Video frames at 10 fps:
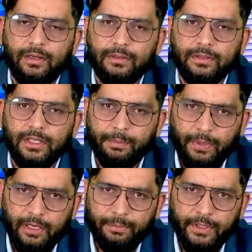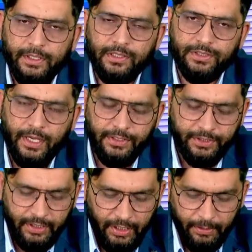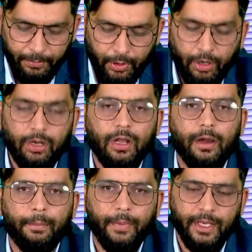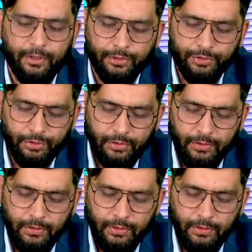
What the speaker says: the departmental science club called a Microzone.